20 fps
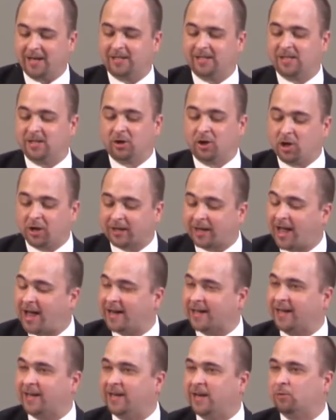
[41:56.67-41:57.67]
It didn't look
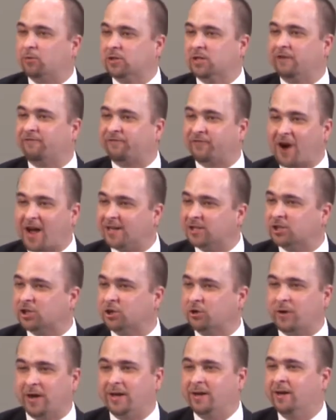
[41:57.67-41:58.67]
like it, it was an affront
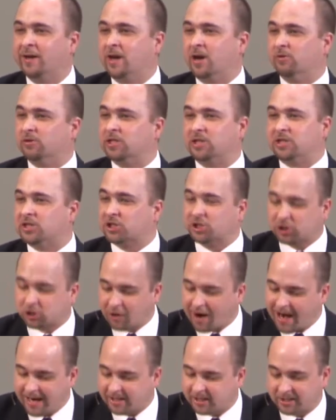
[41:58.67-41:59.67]
to it, it was a
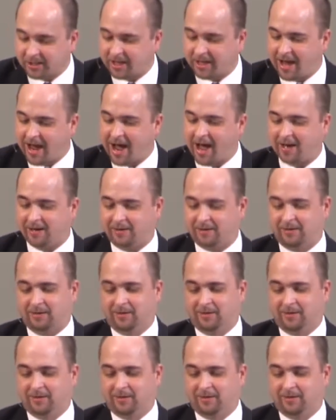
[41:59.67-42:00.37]
disgrace to that.